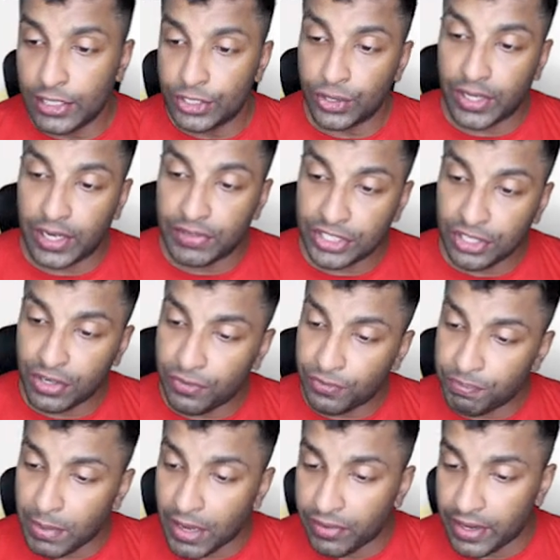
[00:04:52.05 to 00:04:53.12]
So division
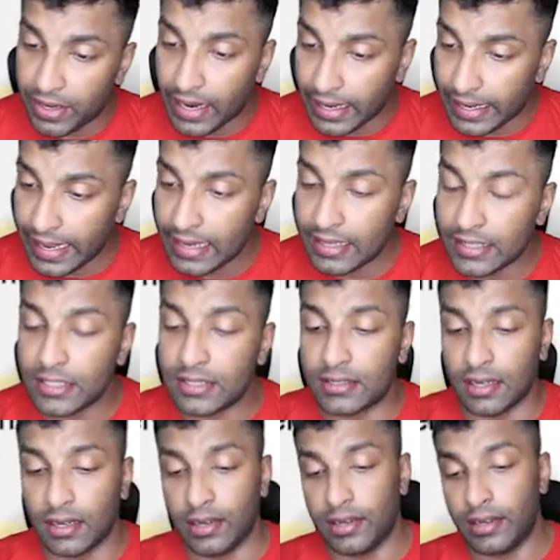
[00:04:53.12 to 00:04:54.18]
of power again
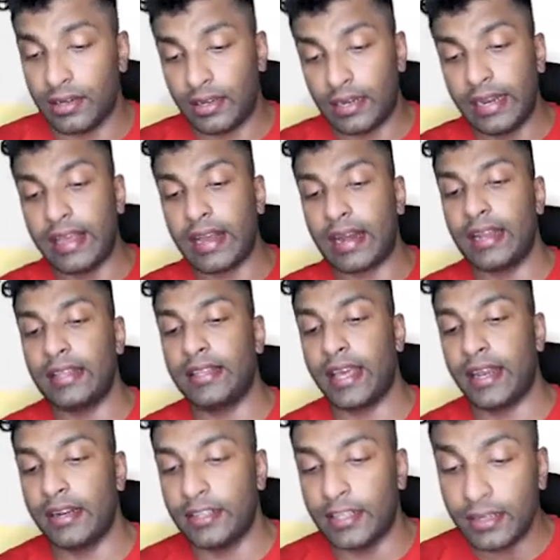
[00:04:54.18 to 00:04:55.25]
is clearly
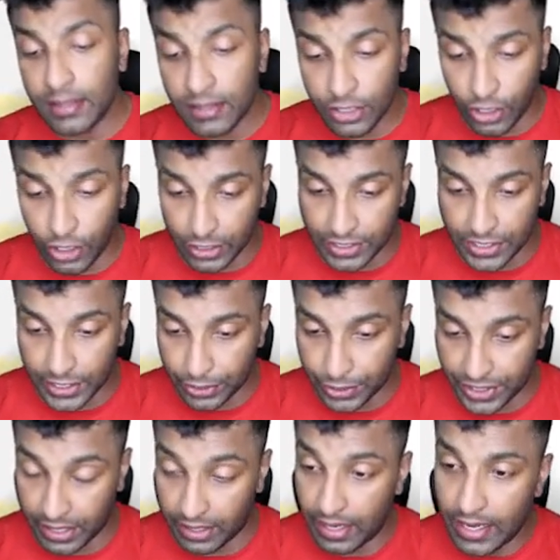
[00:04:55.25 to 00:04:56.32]
there in the
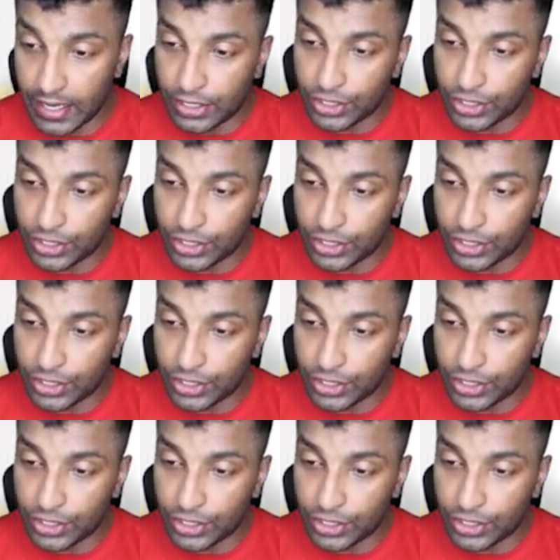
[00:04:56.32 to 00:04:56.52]
constitution.